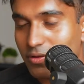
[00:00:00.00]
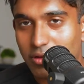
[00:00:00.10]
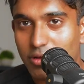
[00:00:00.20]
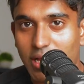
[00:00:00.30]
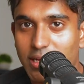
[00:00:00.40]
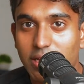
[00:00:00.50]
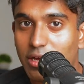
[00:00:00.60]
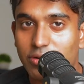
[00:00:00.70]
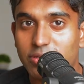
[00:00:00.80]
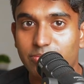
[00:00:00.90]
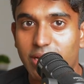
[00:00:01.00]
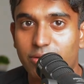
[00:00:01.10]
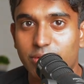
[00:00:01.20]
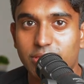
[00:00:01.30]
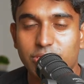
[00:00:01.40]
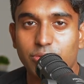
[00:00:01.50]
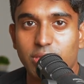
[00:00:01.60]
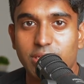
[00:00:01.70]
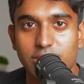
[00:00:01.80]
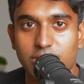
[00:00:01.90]
Like any hydration pack which is 2
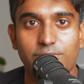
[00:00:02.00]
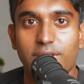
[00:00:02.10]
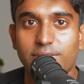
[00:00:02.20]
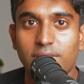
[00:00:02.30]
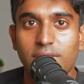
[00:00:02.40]
liters is fine.